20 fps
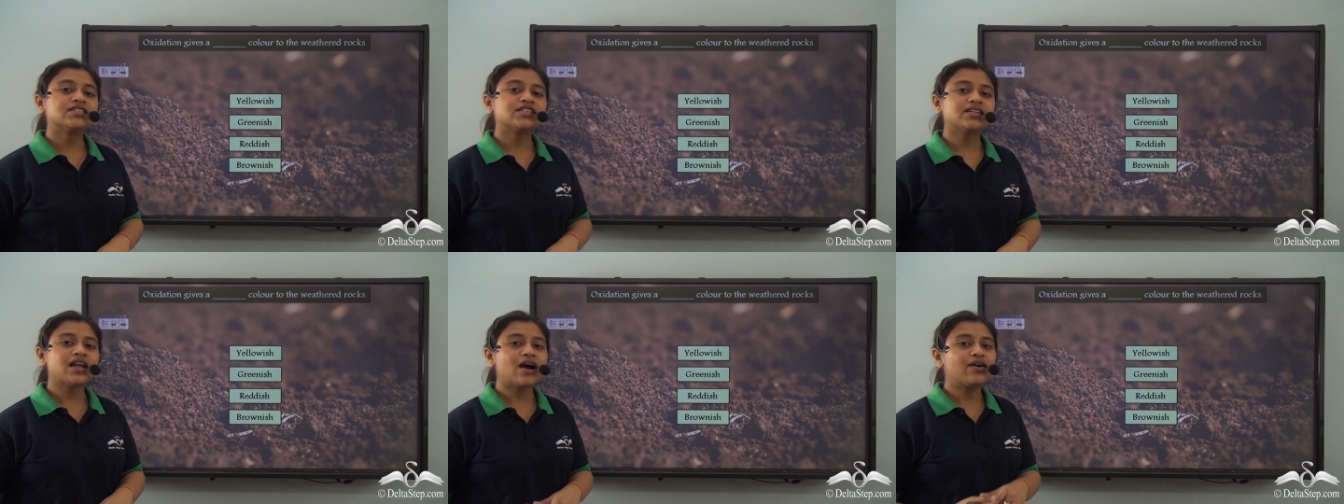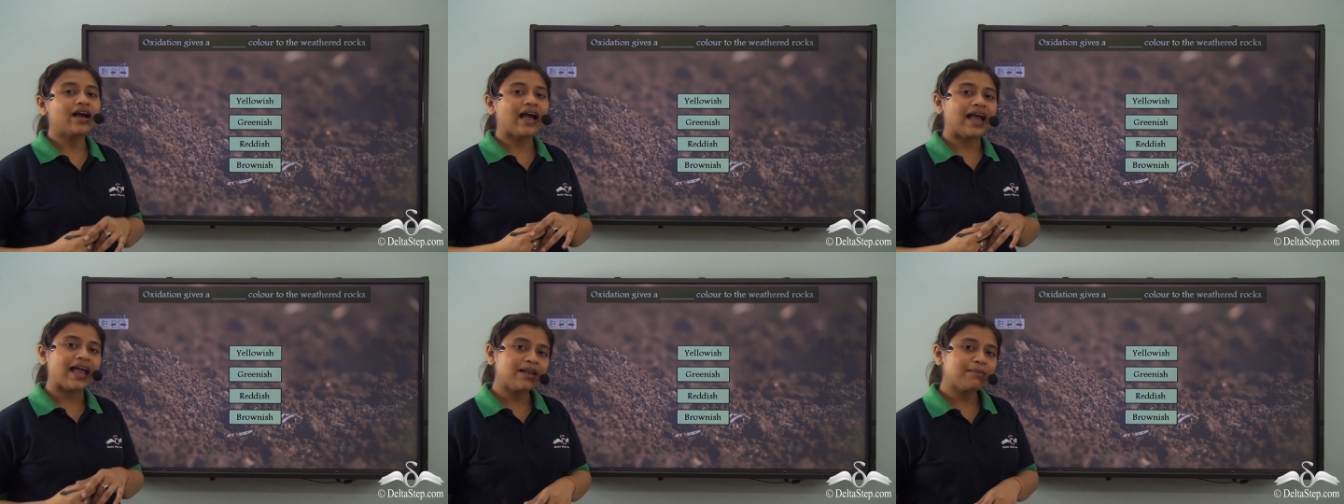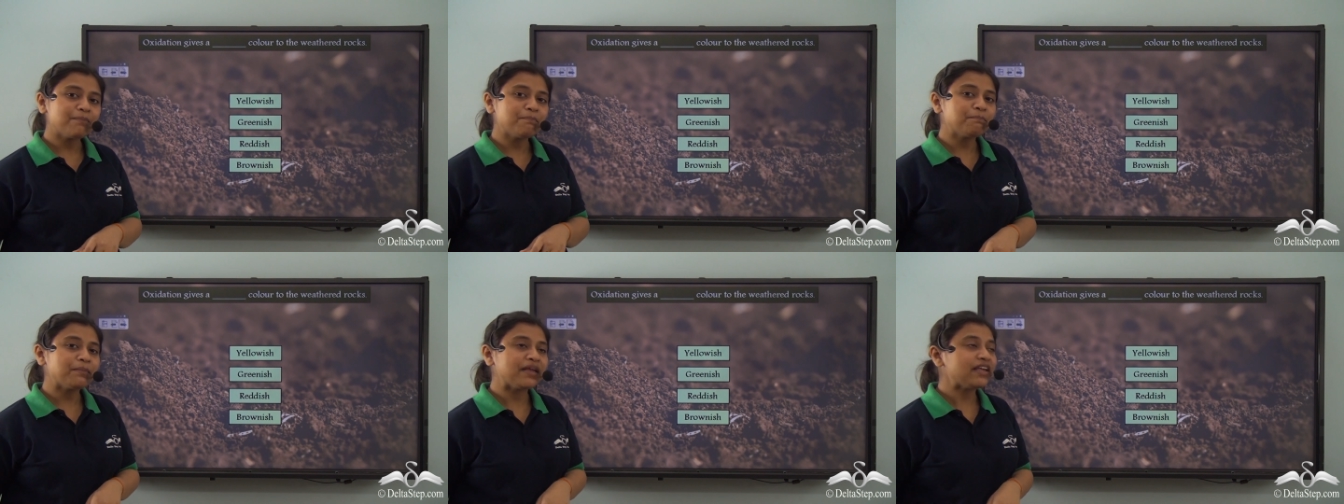So now
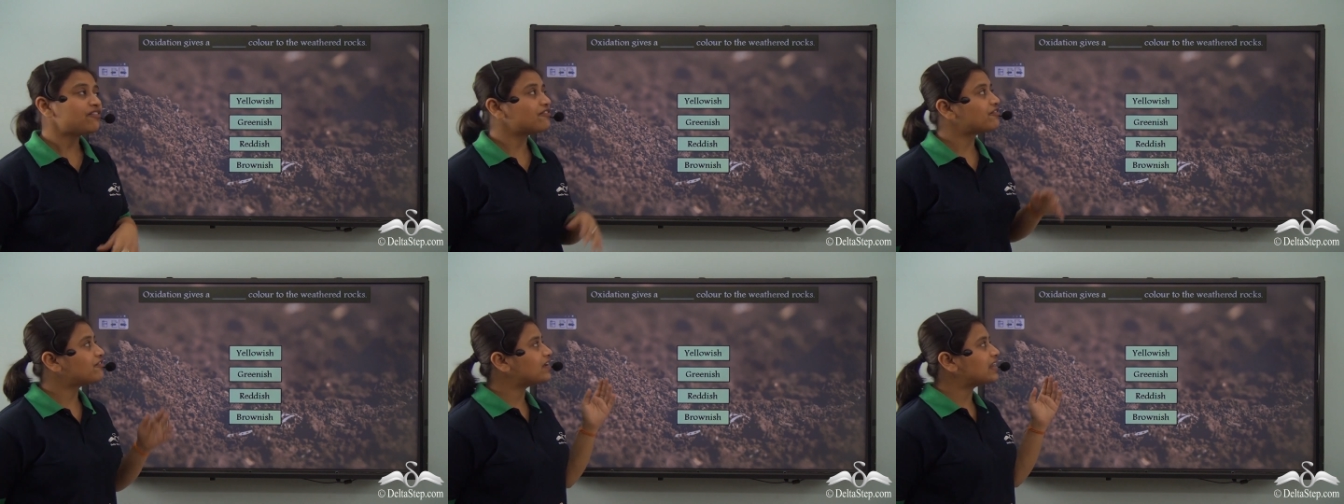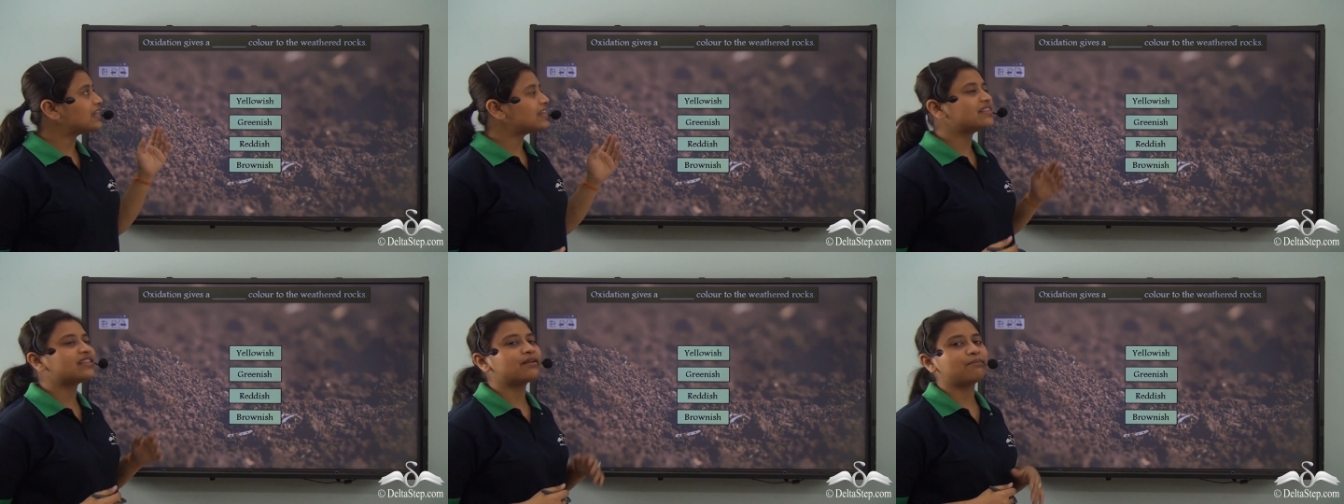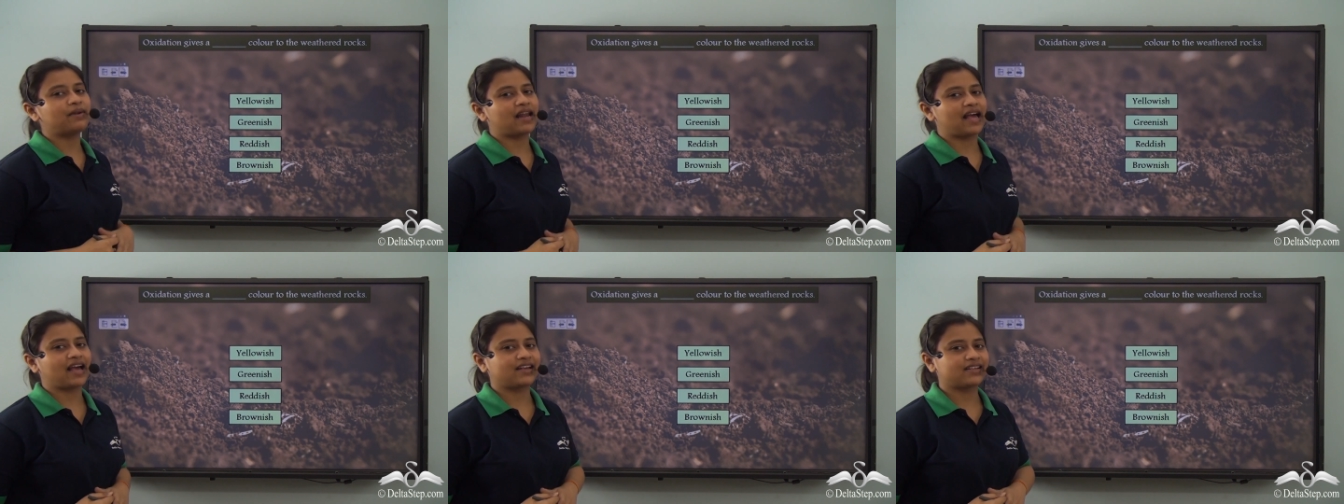help me fill in
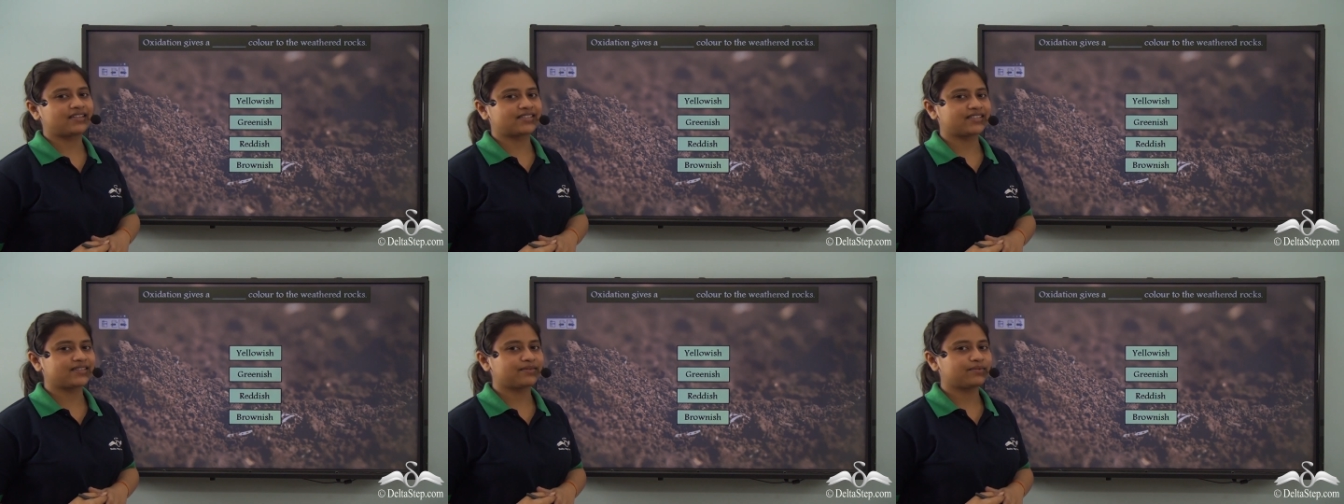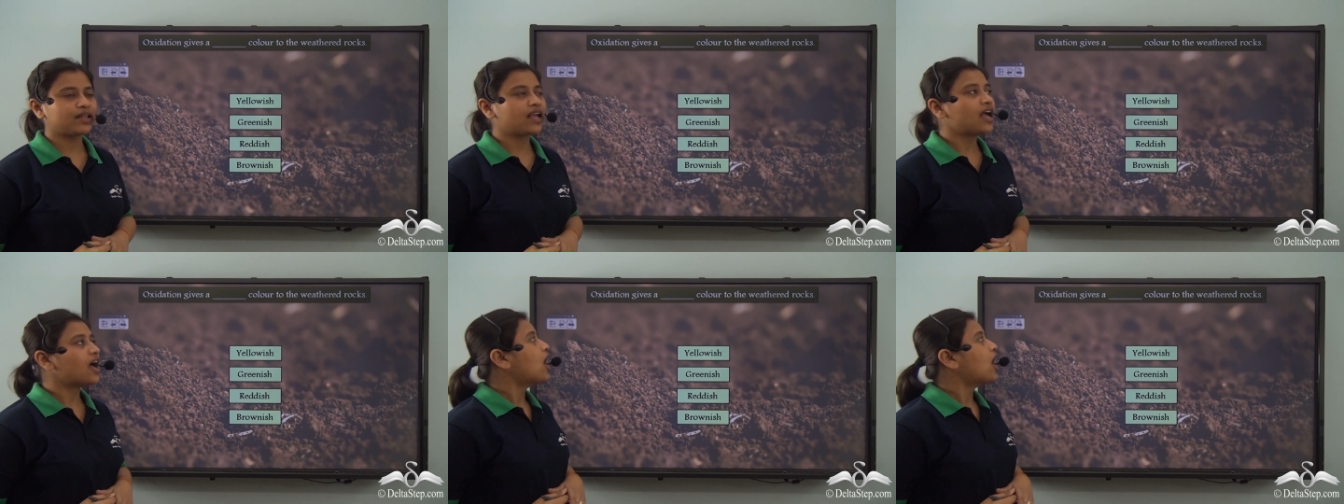the blanks.